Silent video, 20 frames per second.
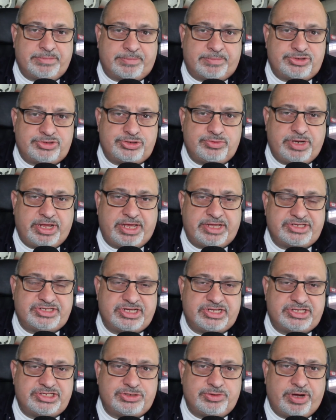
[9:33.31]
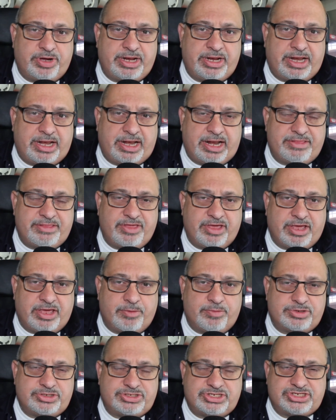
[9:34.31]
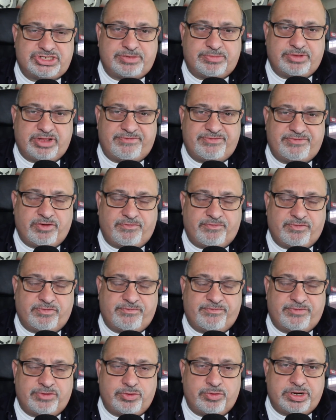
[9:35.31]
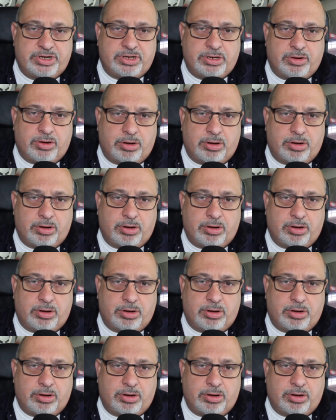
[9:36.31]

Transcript: I'm two days into it, and I think it was just some leftover fluid